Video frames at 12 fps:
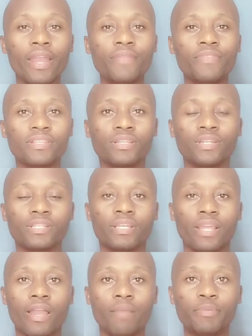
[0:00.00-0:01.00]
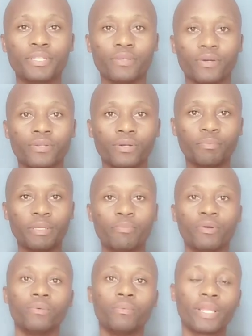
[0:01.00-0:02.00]
In this interesting episode, good
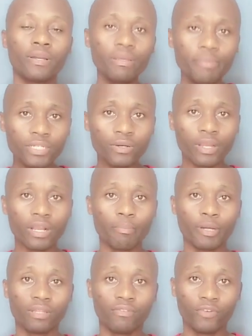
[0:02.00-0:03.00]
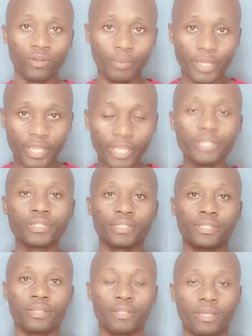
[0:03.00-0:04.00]
people, we're going to be talking about the following
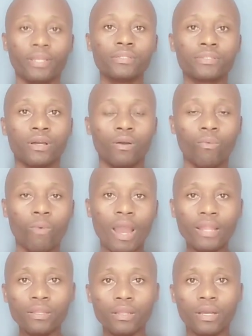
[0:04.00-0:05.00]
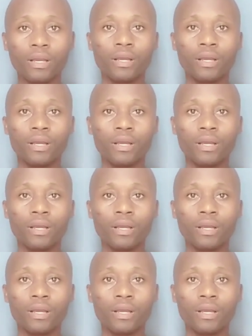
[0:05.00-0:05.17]
interesting things. One,